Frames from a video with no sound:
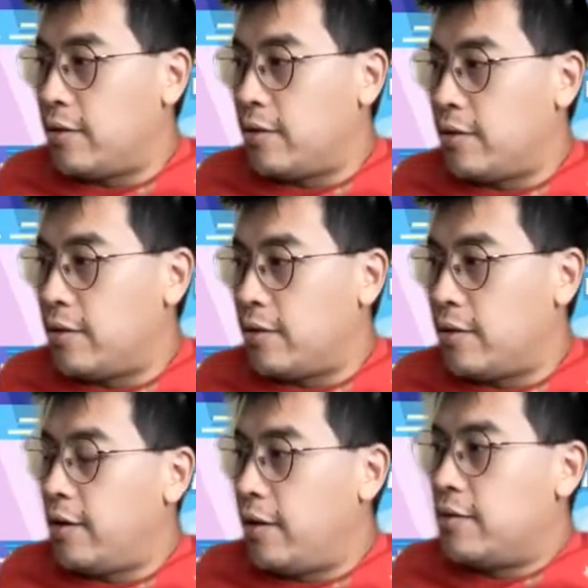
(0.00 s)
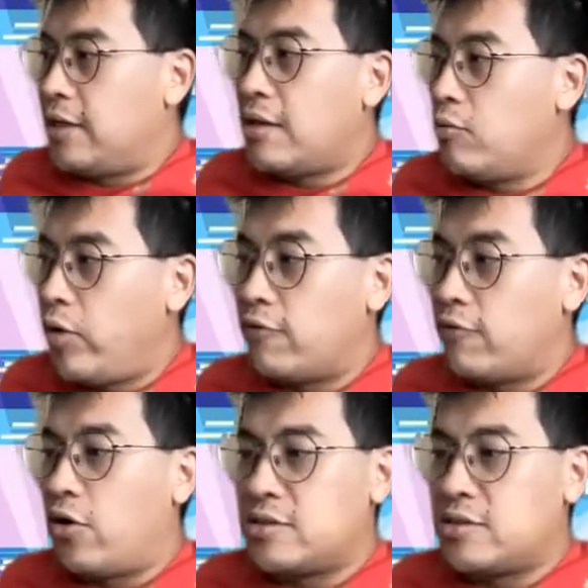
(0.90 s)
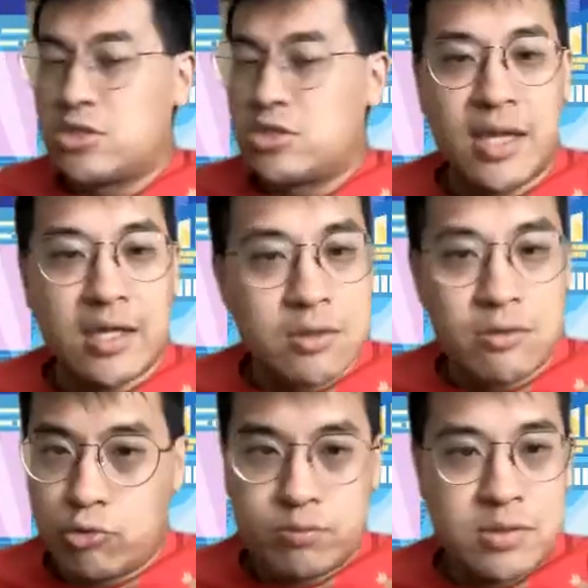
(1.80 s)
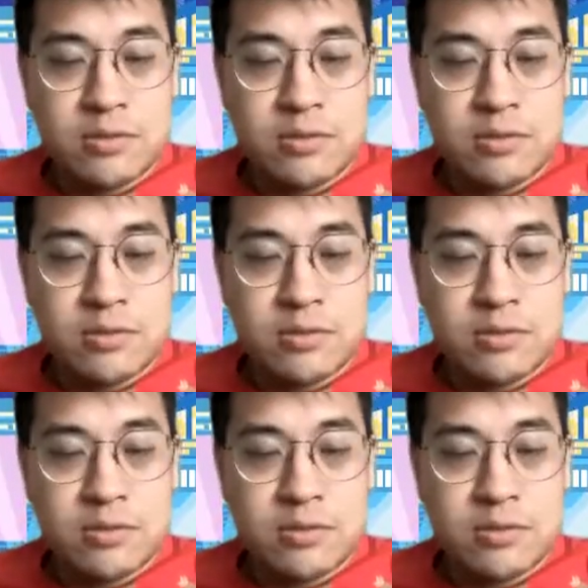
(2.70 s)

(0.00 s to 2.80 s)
the other way, of course, is just LinkedIn groups.